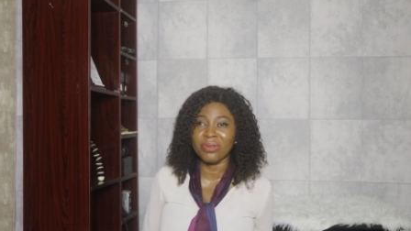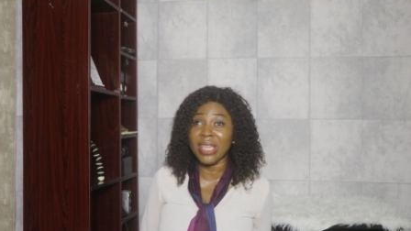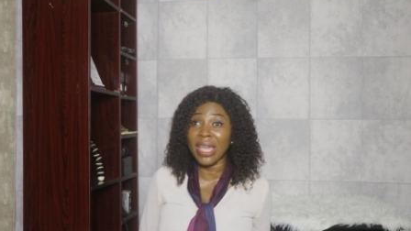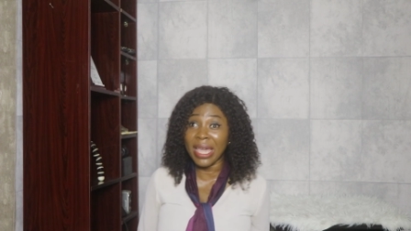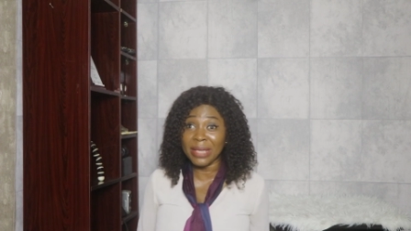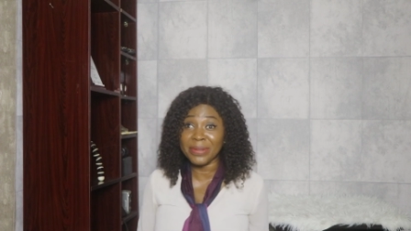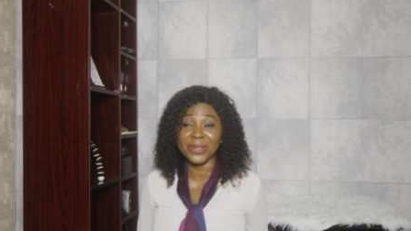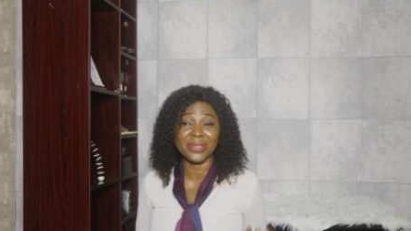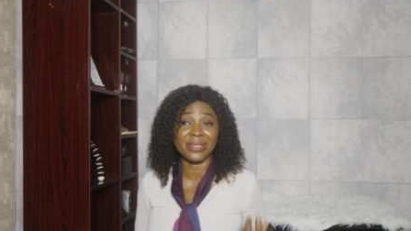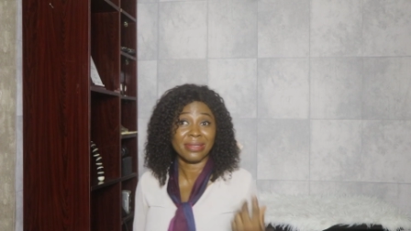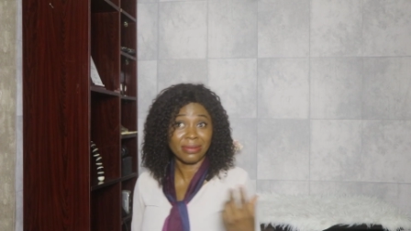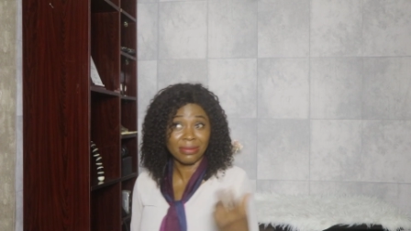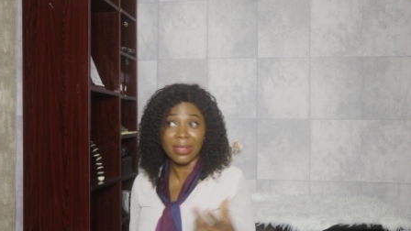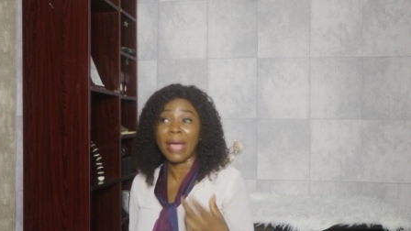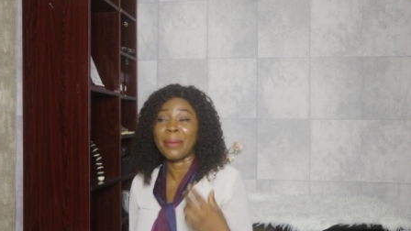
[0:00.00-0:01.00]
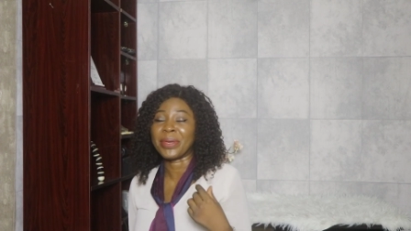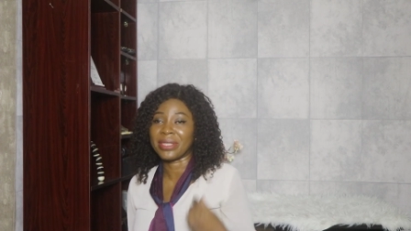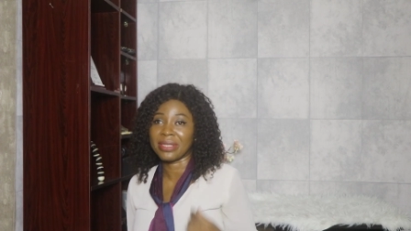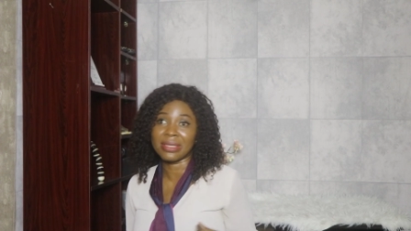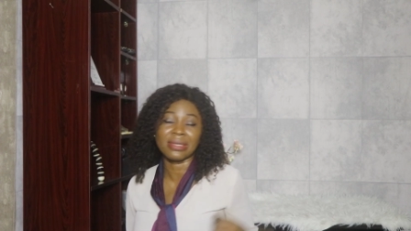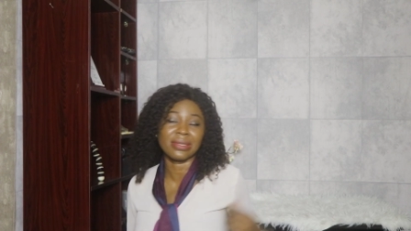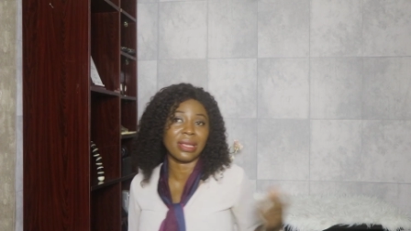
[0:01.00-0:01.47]
Yes, because, I mean,
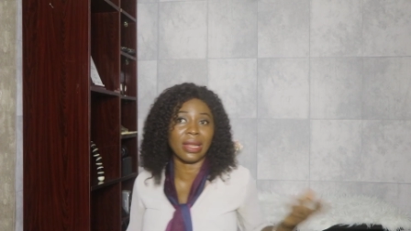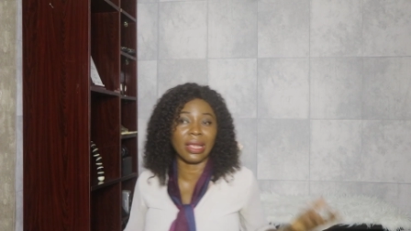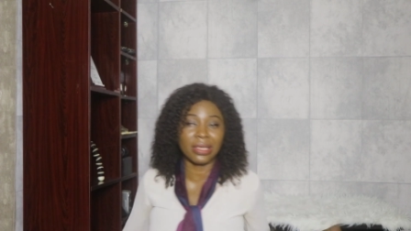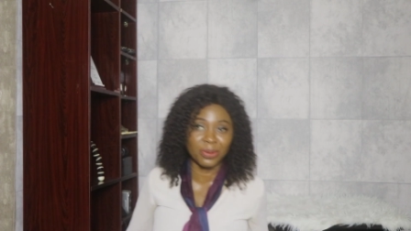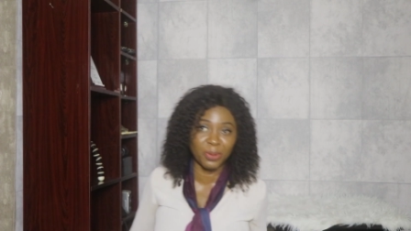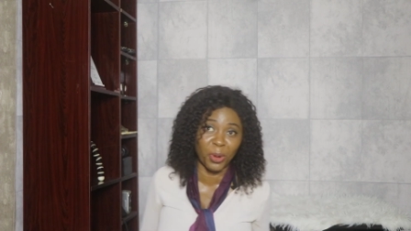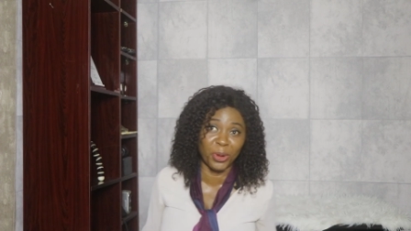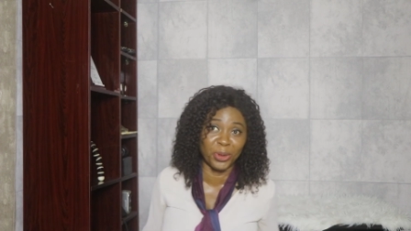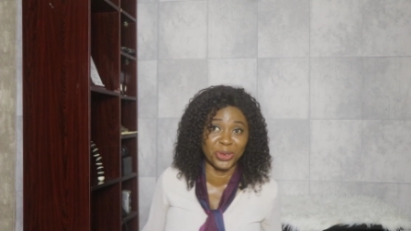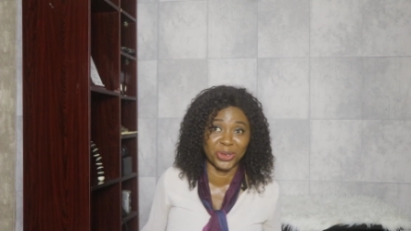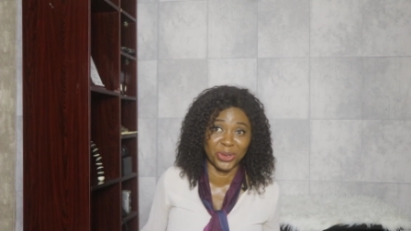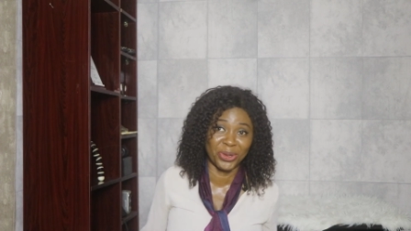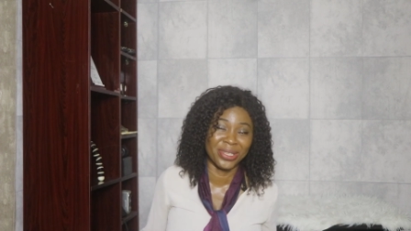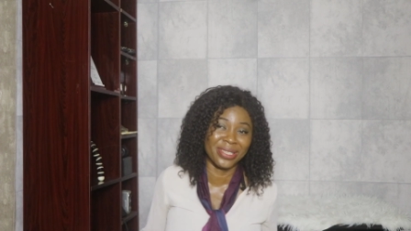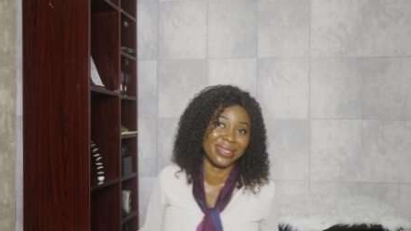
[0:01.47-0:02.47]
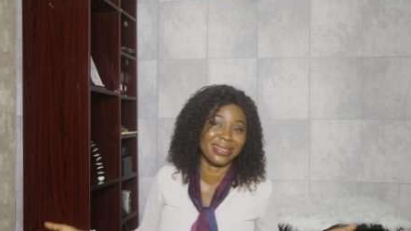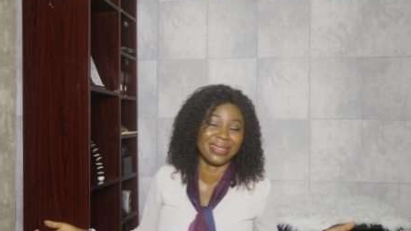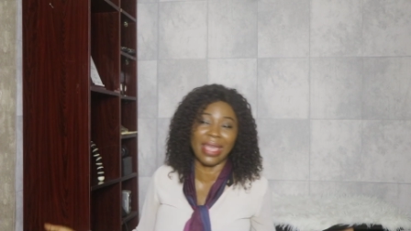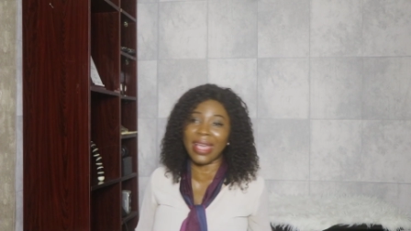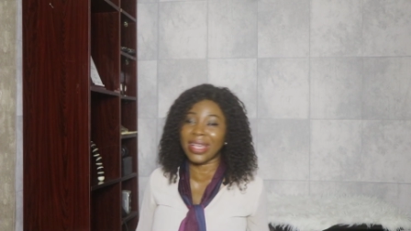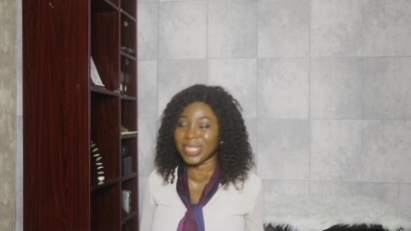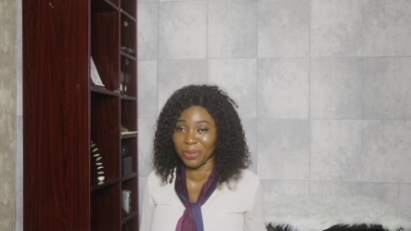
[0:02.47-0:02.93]
this is an exposure. This is
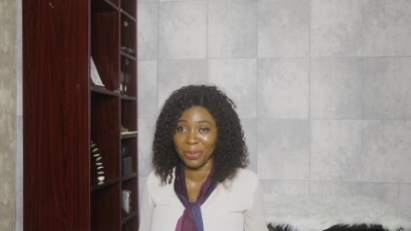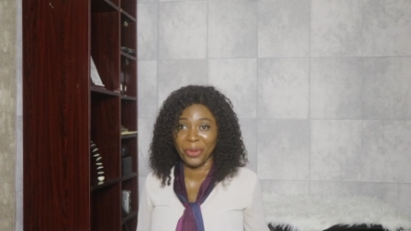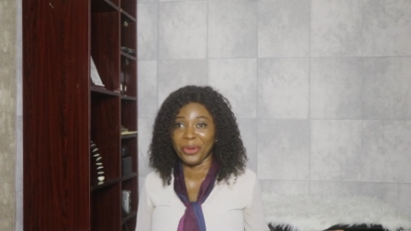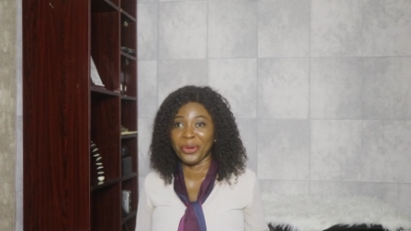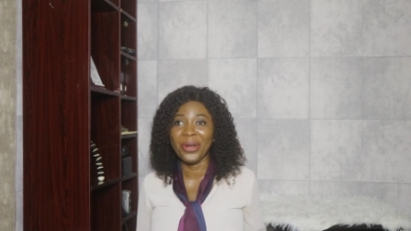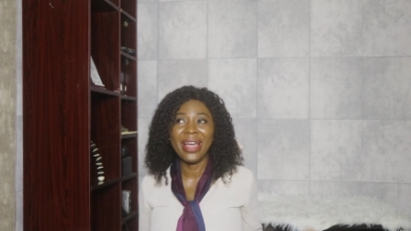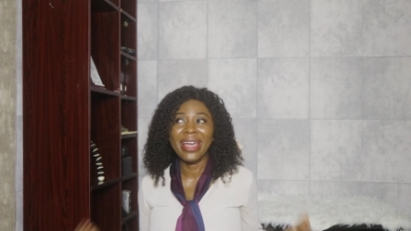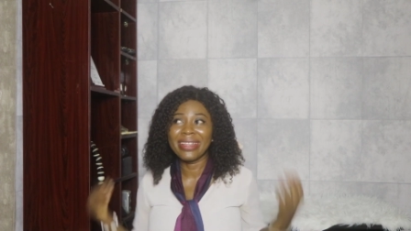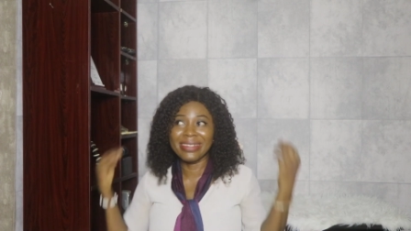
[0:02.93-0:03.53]
expo.